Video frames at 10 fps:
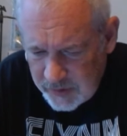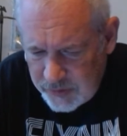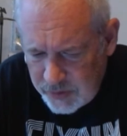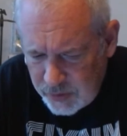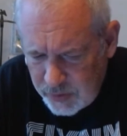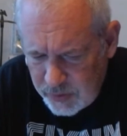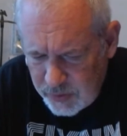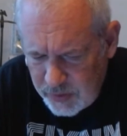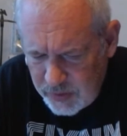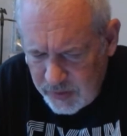So
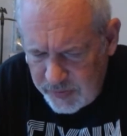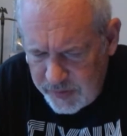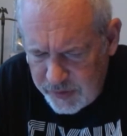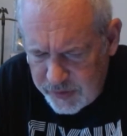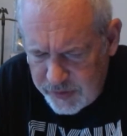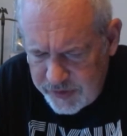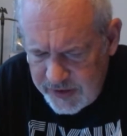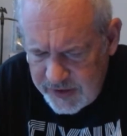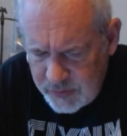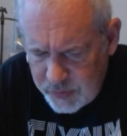there's the
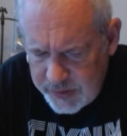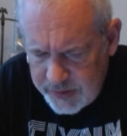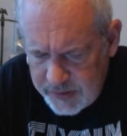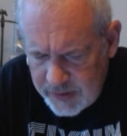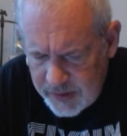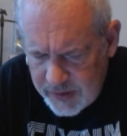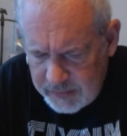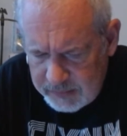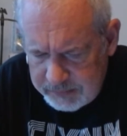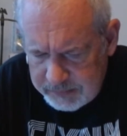scene when,
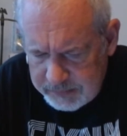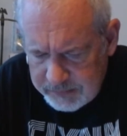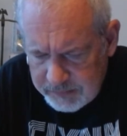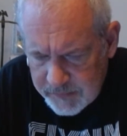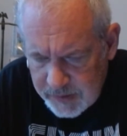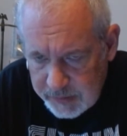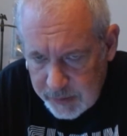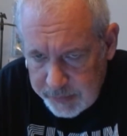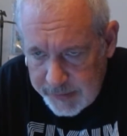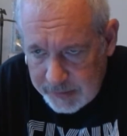um, let
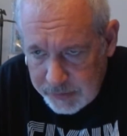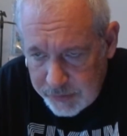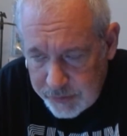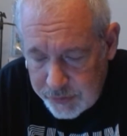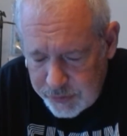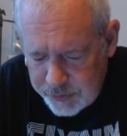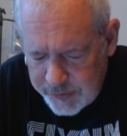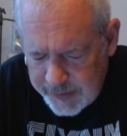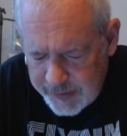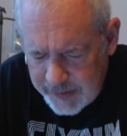me go backwards to
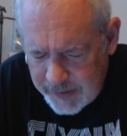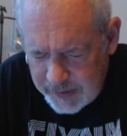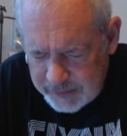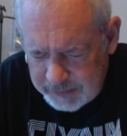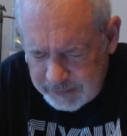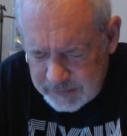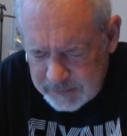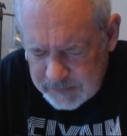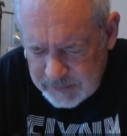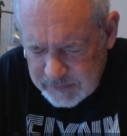that, um,
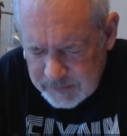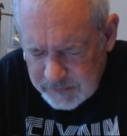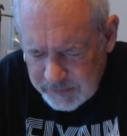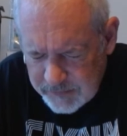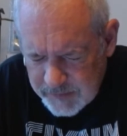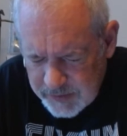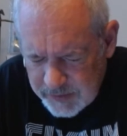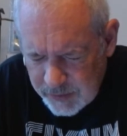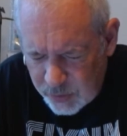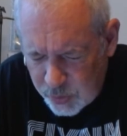
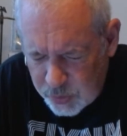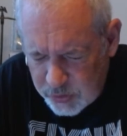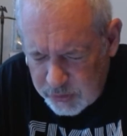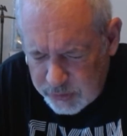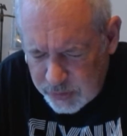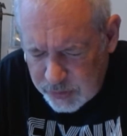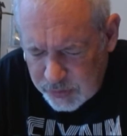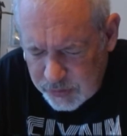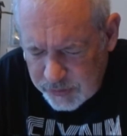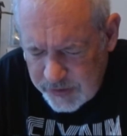the
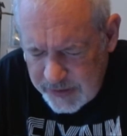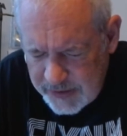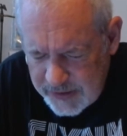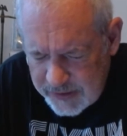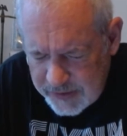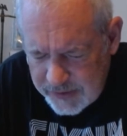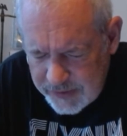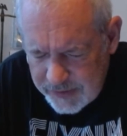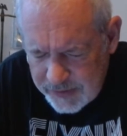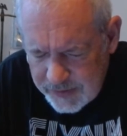horrible tease
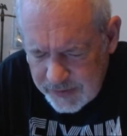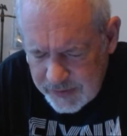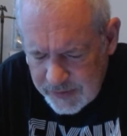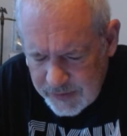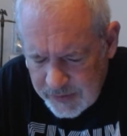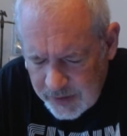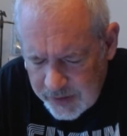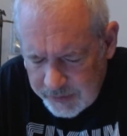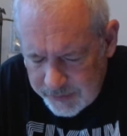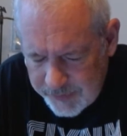
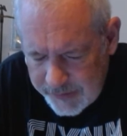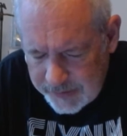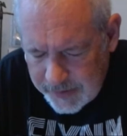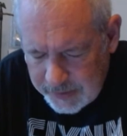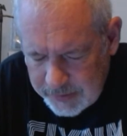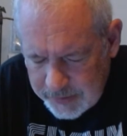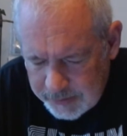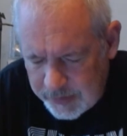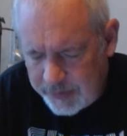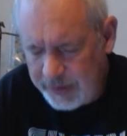of the Fight Club,
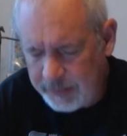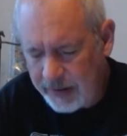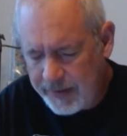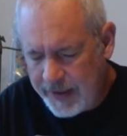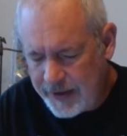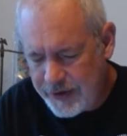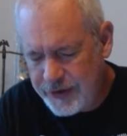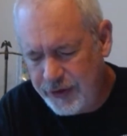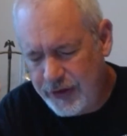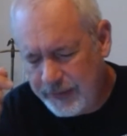where the Abomination
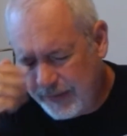showed